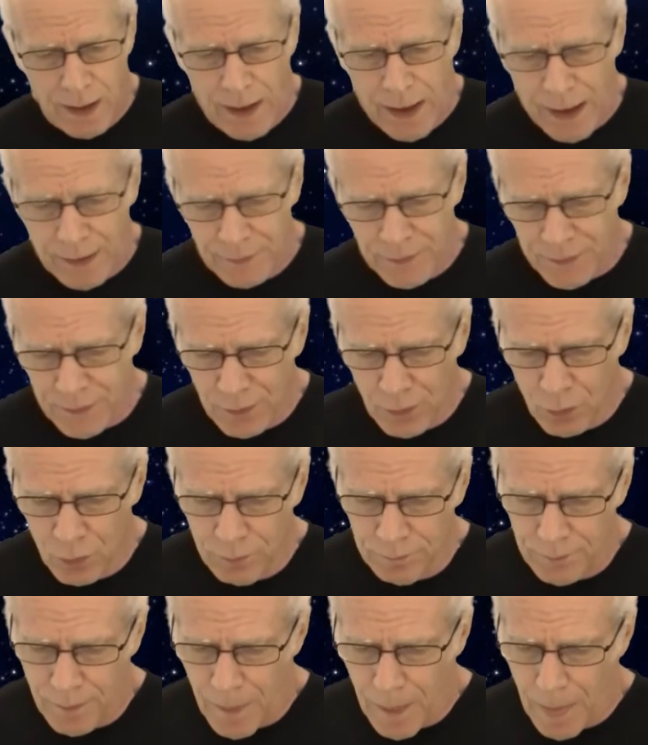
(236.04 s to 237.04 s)
And
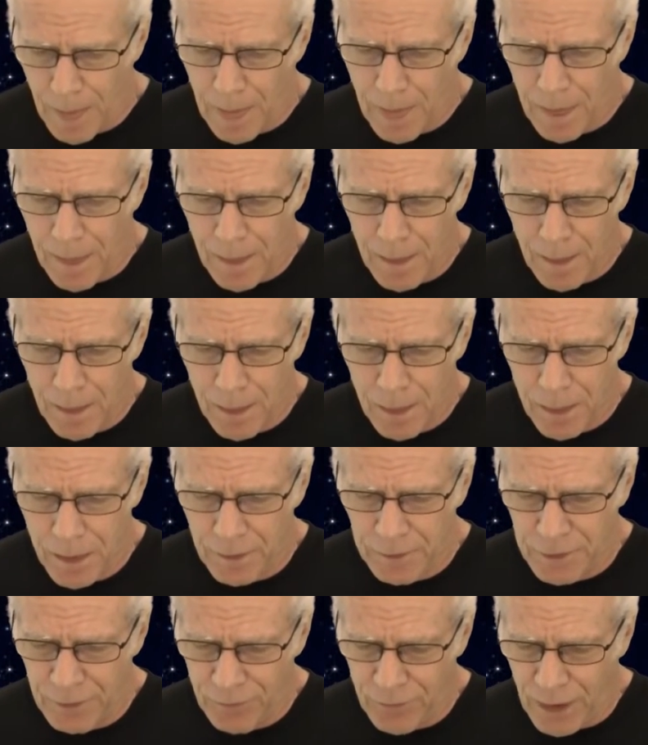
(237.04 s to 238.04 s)
so the
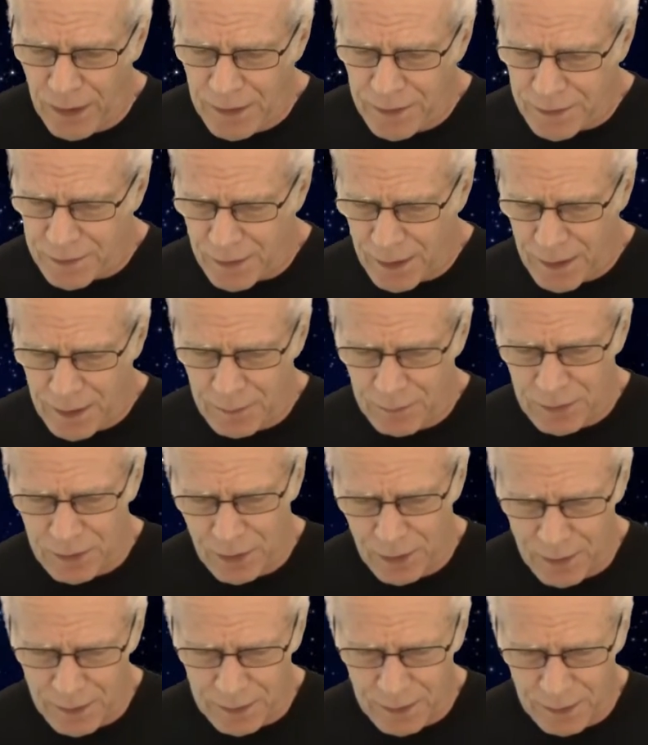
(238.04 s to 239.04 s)
device I am
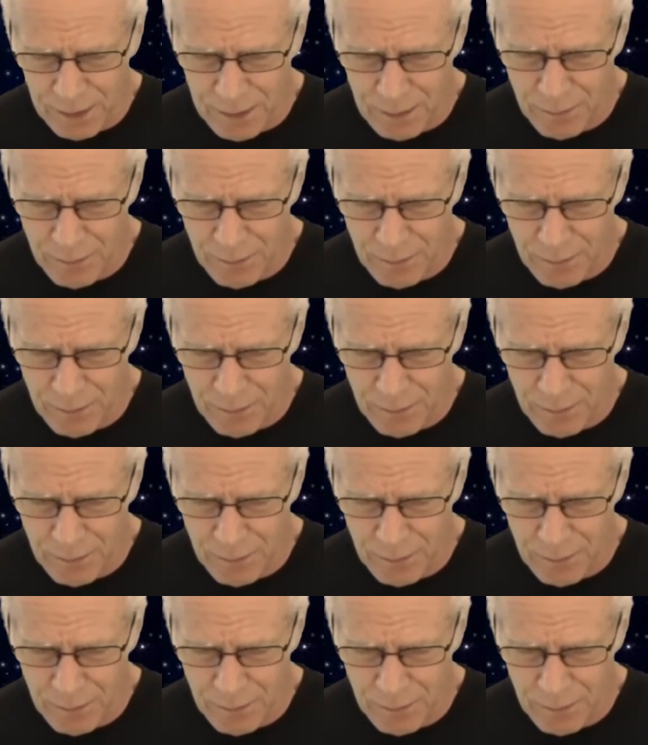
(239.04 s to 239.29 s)
talking